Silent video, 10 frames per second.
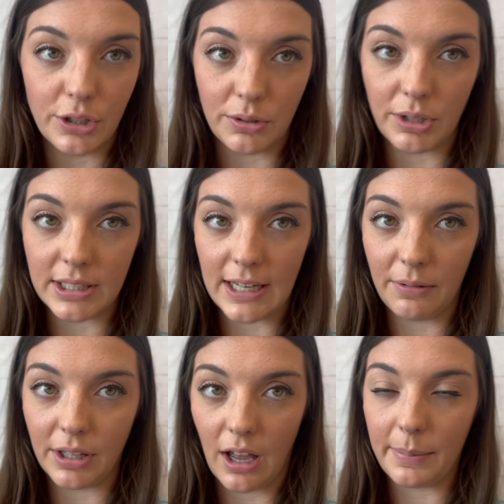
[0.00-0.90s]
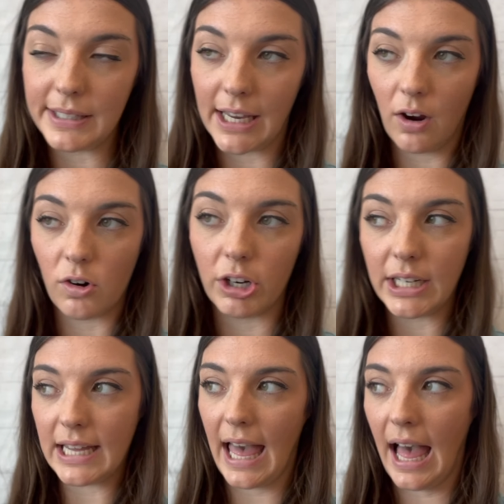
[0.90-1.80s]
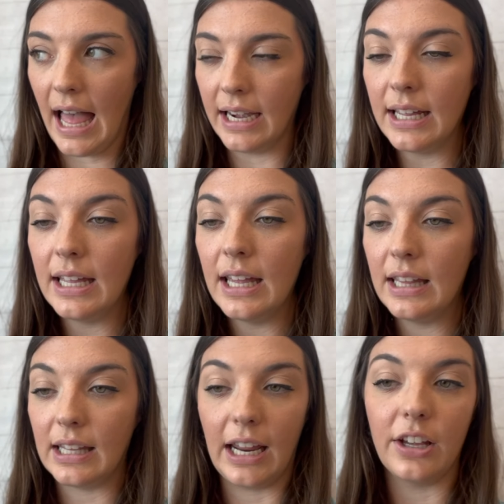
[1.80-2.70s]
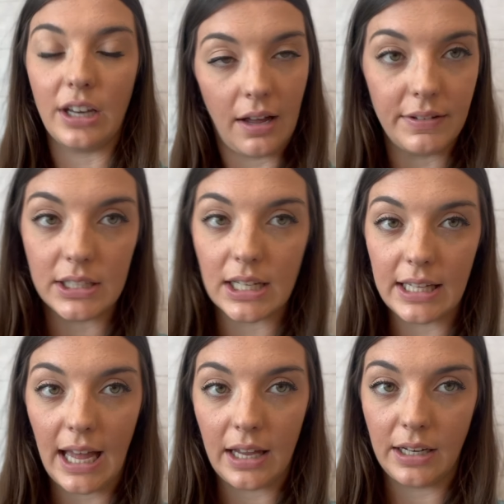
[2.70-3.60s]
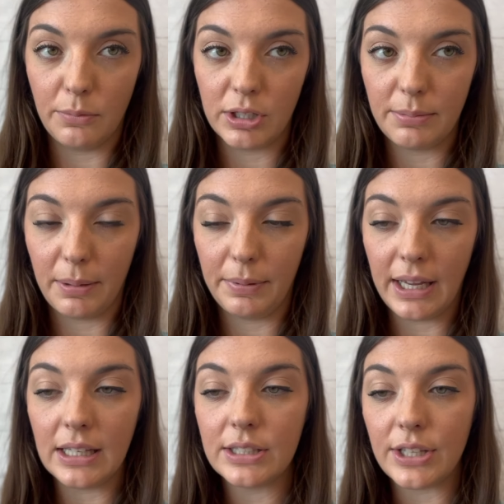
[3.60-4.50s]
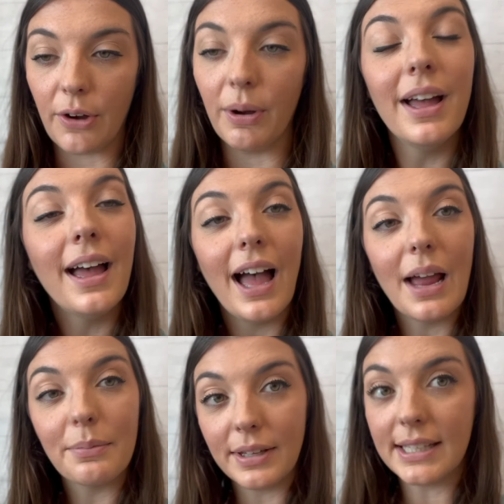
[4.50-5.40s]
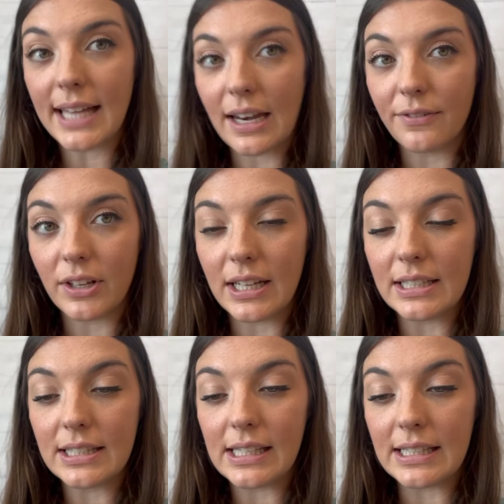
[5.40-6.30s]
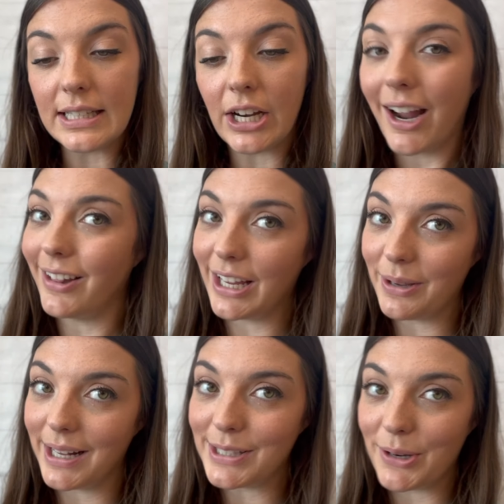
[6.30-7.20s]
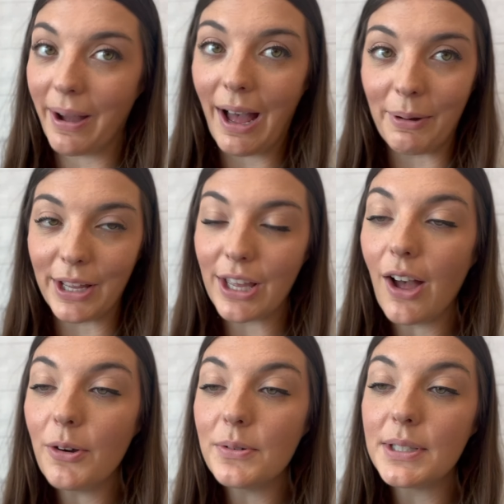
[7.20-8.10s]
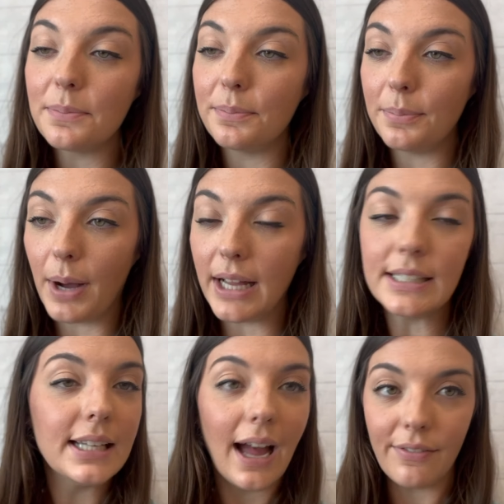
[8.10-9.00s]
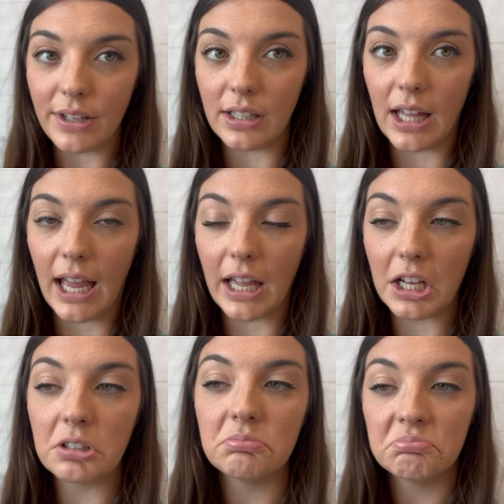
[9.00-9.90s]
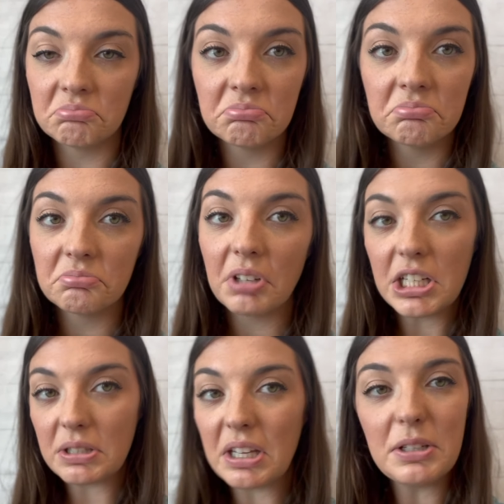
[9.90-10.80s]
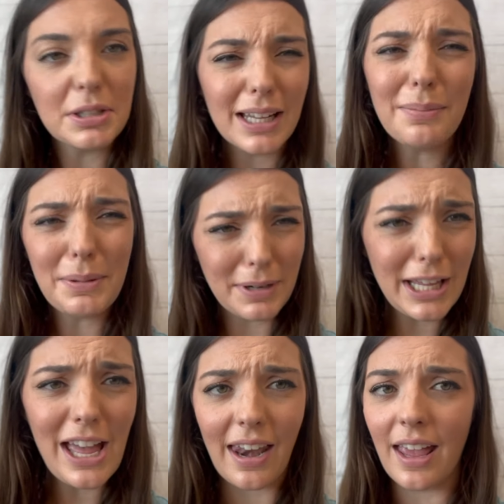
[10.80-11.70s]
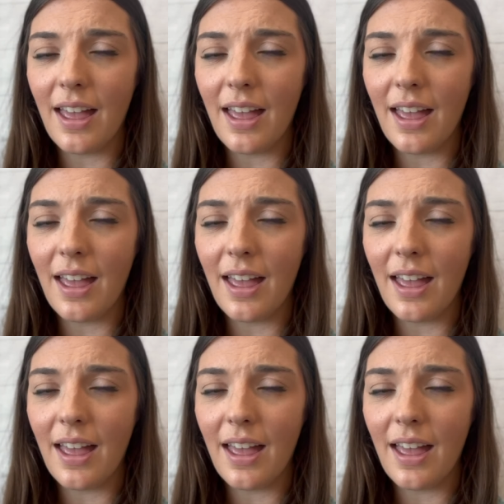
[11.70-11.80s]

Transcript: stressed out with the copies I already had that I could not physically add any more to my plate. So I'm really excited for this year. I'll let you guys know how it goes, but I feel like it's gonna be pretty good.